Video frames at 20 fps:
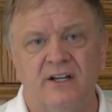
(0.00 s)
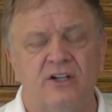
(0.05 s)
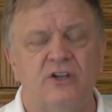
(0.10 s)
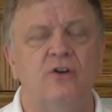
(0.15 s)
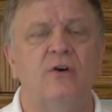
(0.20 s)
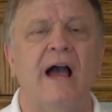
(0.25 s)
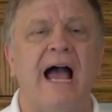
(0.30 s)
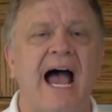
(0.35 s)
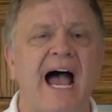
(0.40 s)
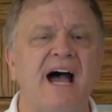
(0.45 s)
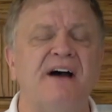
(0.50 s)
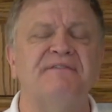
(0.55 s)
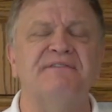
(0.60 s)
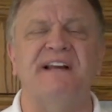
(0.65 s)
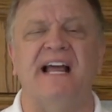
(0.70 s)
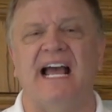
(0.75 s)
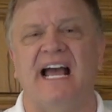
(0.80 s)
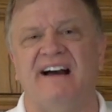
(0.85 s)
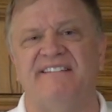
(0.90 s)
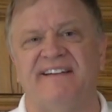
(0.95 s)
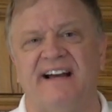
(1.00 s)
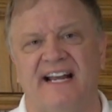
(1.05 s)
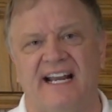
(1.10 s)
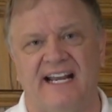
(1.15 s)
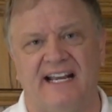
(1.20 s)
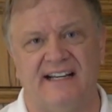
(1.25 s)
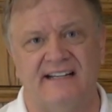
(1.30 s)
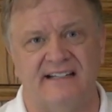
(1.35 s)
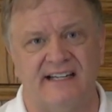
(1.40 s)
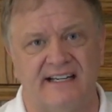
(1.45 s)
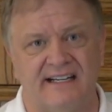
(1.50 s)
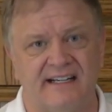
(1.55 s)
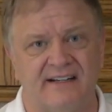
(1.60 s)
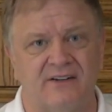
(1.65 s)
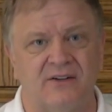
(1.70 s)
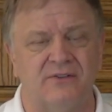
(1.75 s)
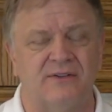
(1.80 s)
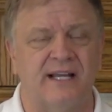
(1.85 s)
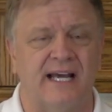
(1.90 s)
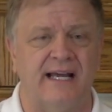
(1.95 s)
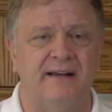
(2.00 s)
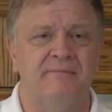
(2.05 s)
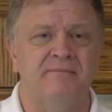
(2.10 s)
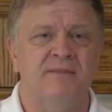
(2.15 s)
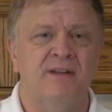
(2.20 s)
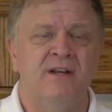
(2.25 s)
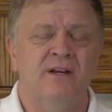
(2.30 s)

You have to have a hand in it, okay?